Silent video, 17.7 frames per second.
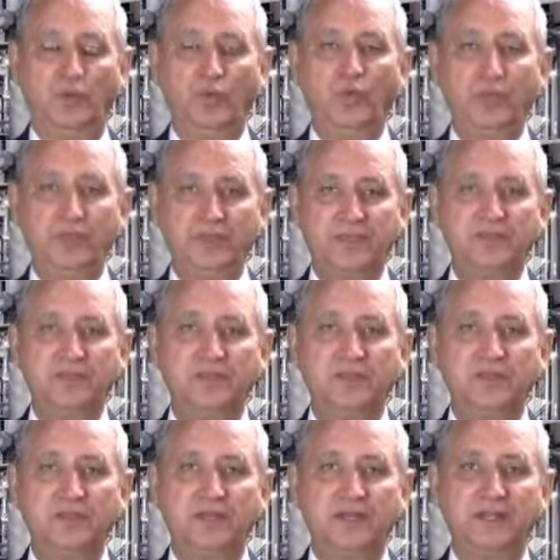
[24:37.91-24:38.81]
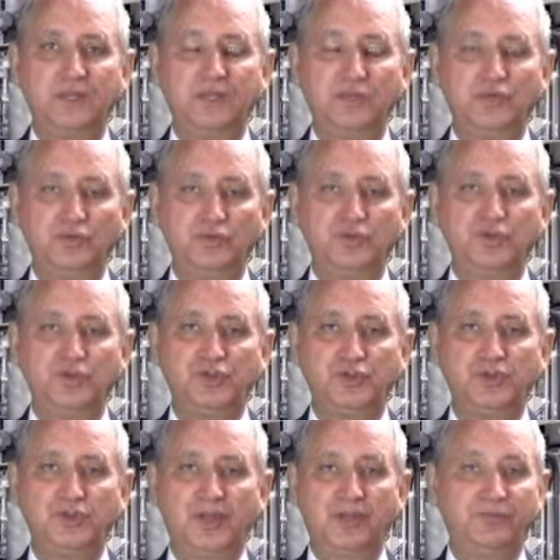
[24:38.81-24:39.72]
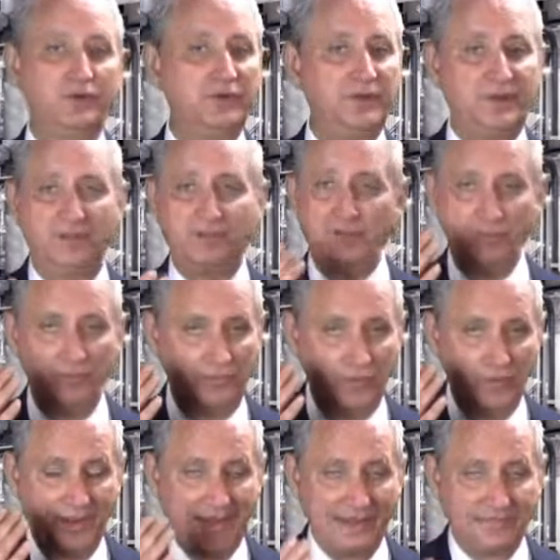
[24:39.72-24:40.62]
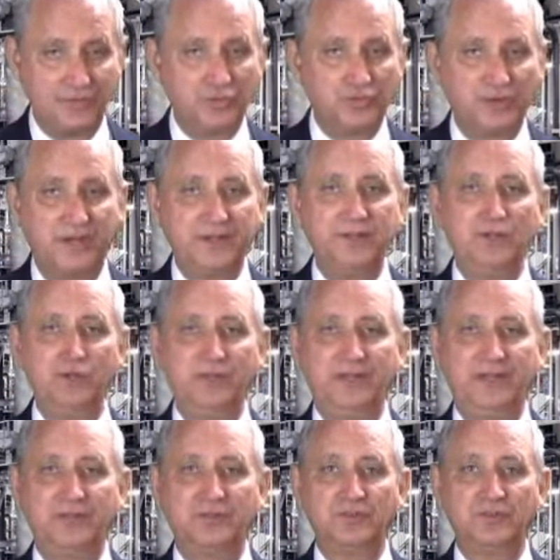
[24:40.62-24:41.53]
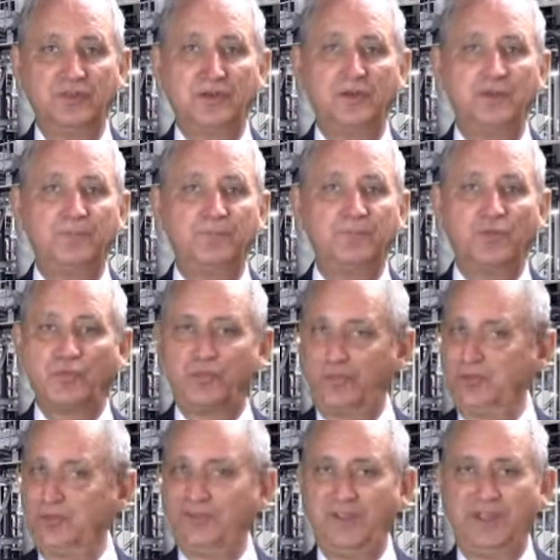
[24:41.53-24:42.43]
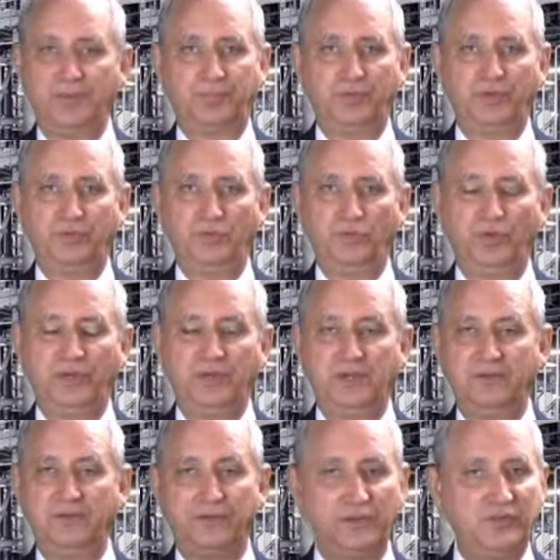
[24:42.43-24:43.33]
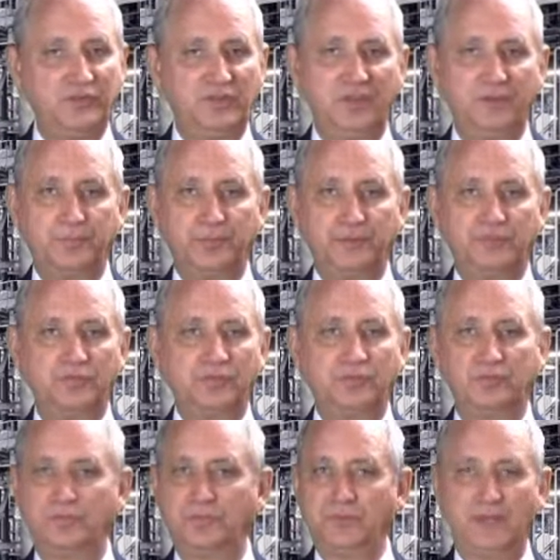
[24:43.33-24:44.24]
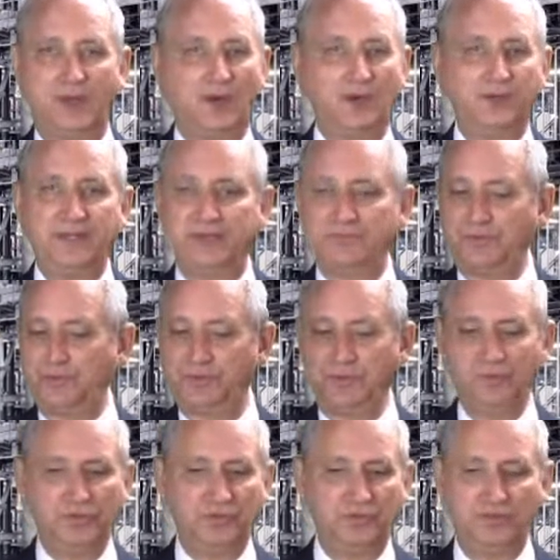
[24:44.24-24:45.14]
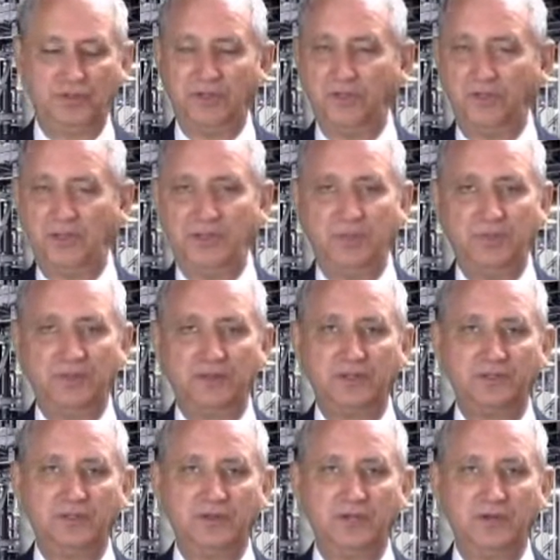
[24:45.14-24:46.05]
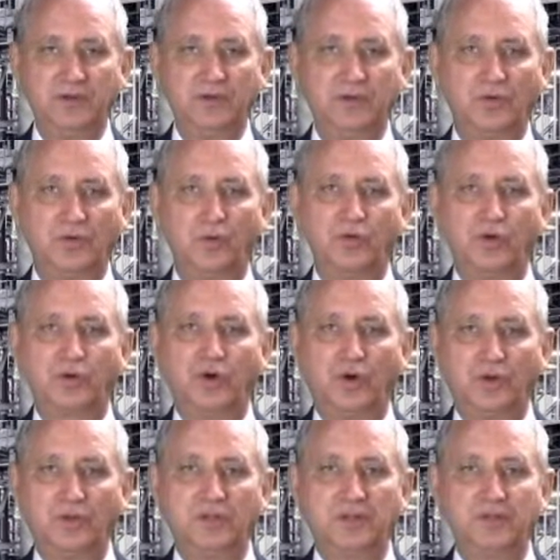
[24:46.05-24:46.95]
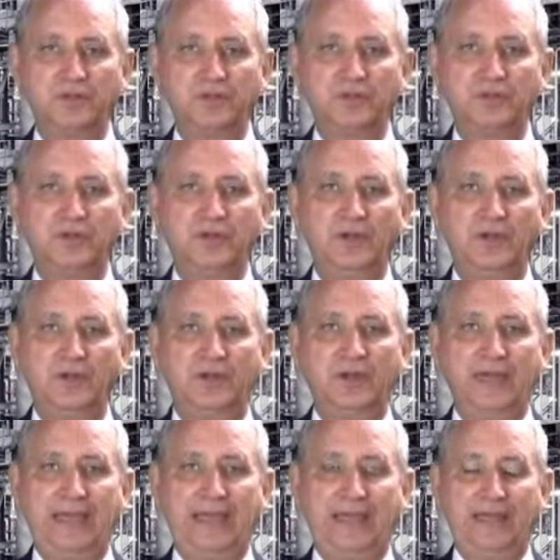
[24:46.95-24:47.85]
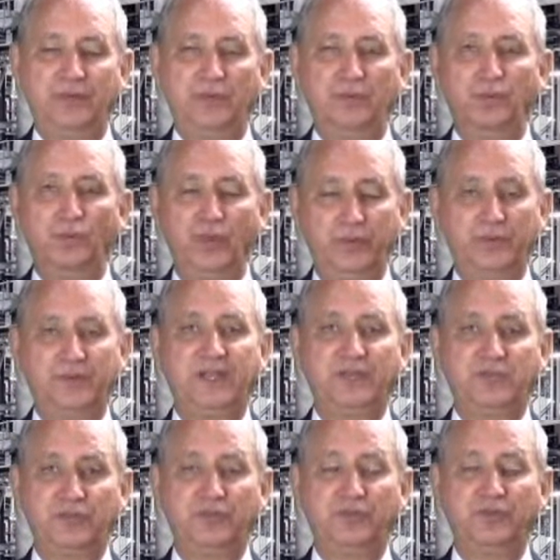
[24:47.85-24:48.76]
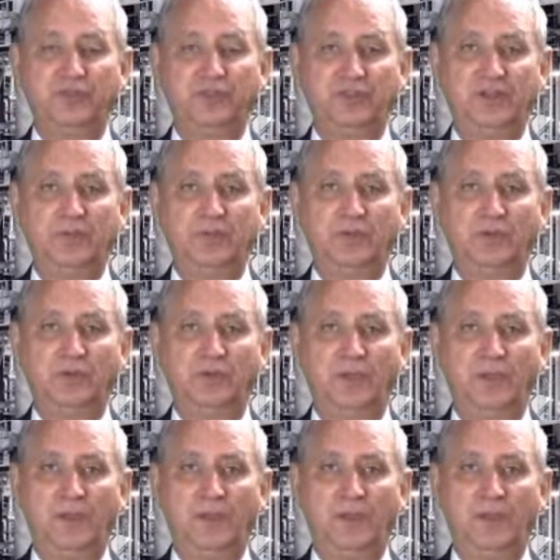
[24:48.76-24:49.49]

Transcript: we think that you should, if you haven't tried humates, free samples. We give free samples. All you have to do is email us here or call us, and we will get you a free sample.